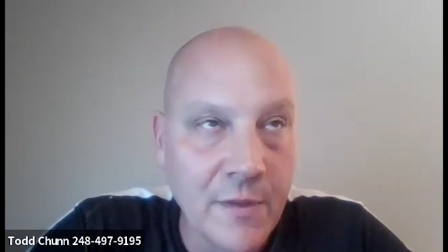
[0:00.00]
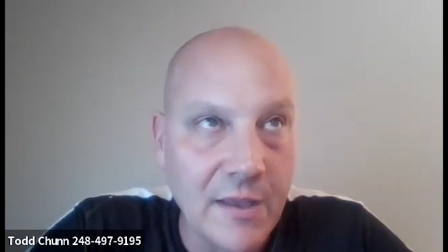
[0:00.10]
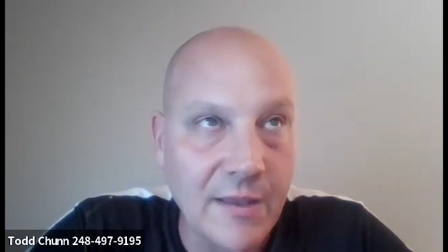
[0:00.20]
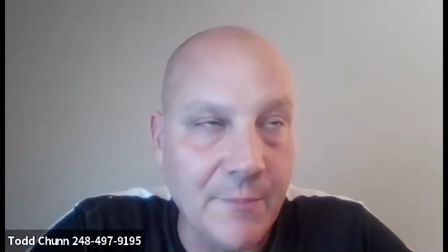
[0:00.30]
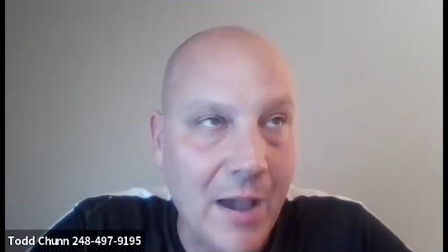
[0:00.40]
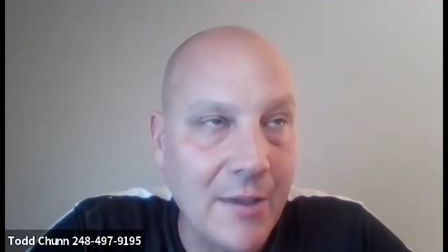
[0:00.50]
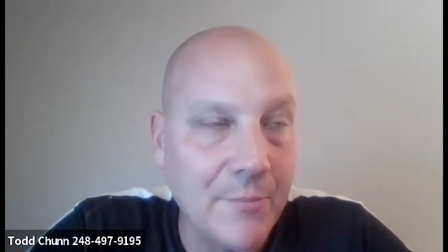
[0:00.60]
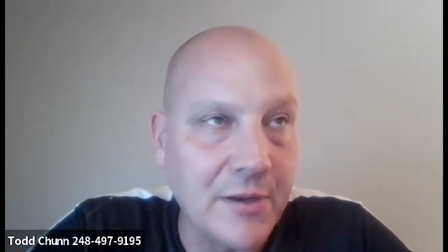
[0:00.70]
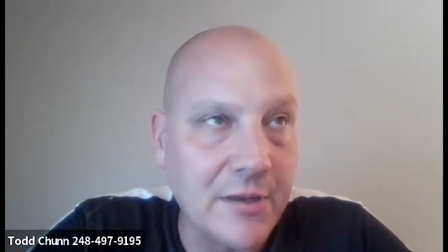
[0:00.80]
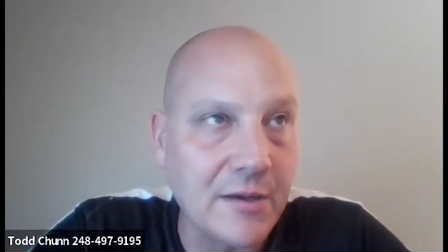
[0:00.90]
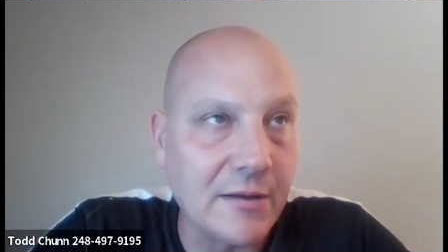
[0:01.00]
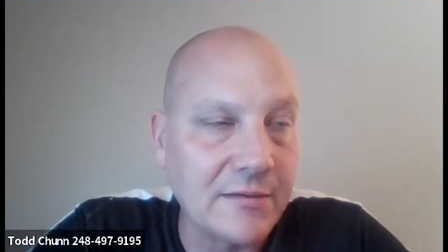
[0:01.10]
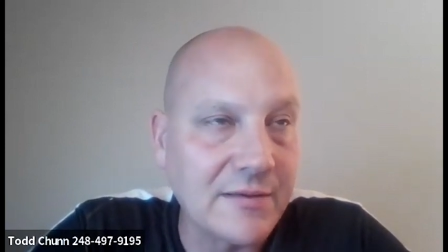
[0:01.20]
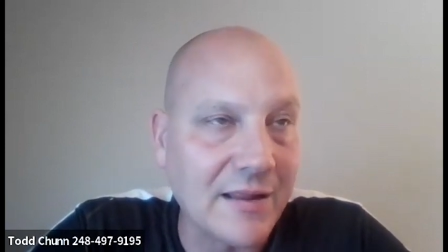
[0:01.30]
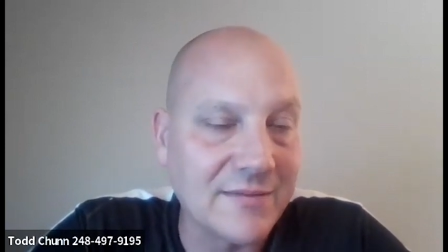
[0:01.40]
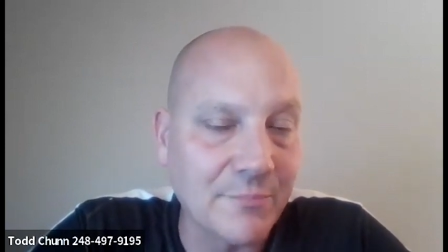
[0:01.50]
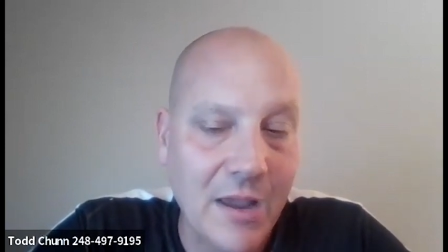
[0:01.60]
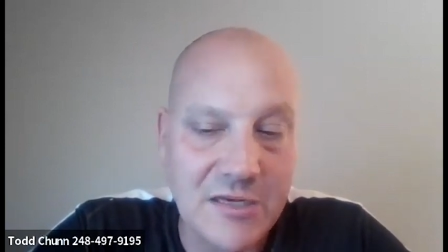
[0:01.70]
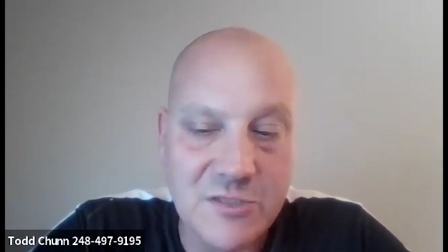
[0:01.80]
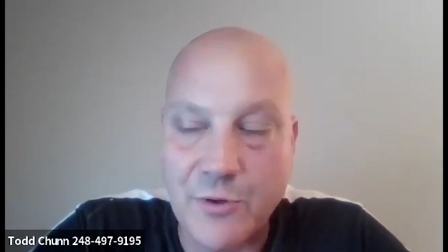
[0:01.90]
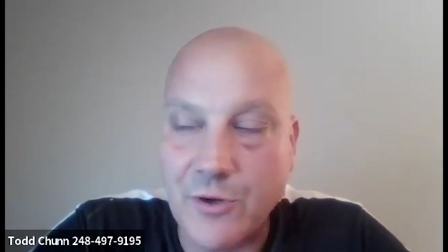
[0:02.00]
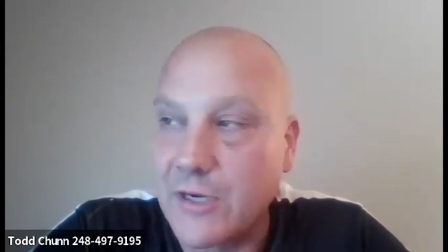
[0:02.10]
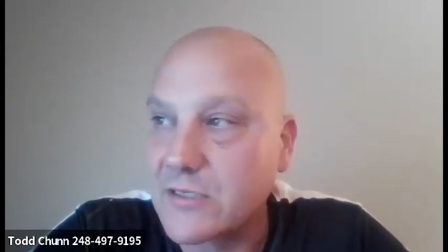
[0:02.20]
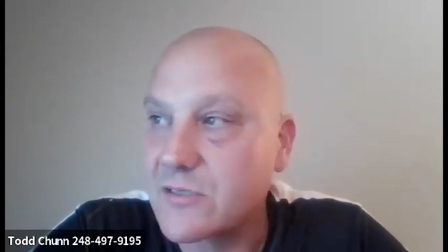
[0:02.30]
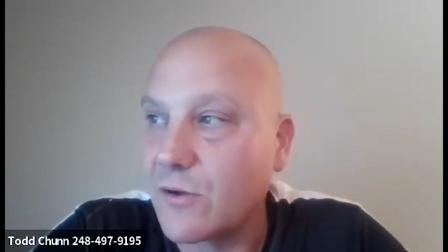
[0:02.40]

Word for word: in my opinion, that's my experience.